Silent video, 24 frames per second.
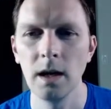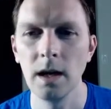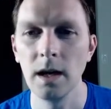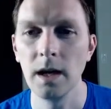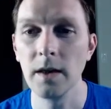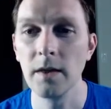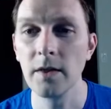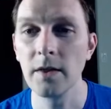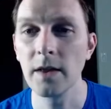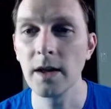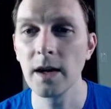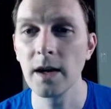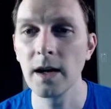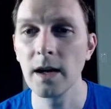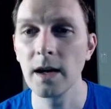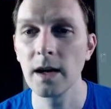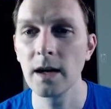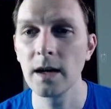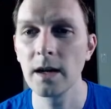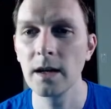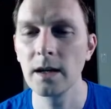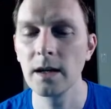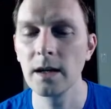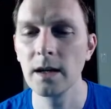And
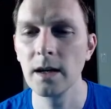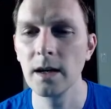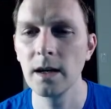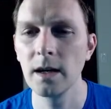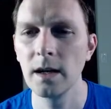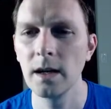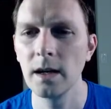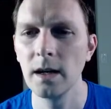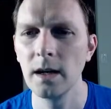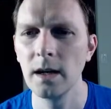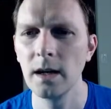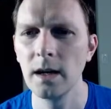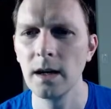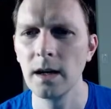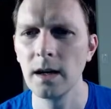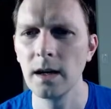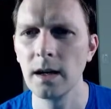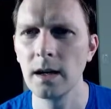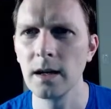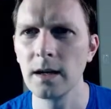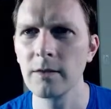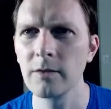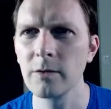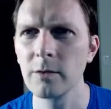then
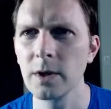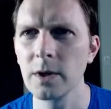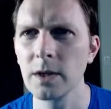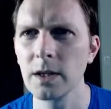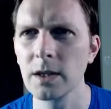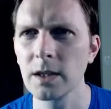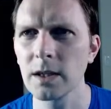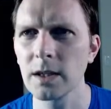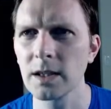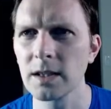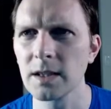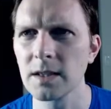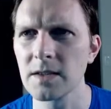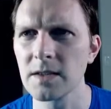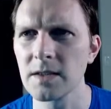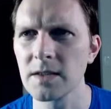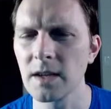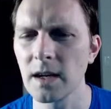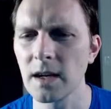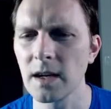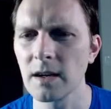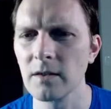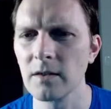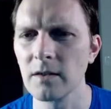if we look
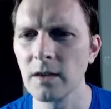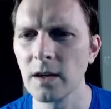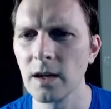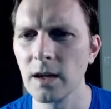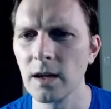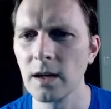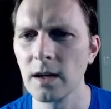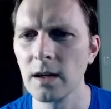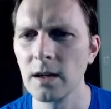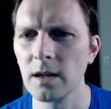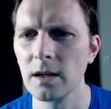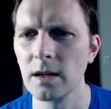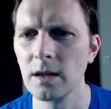inside of our,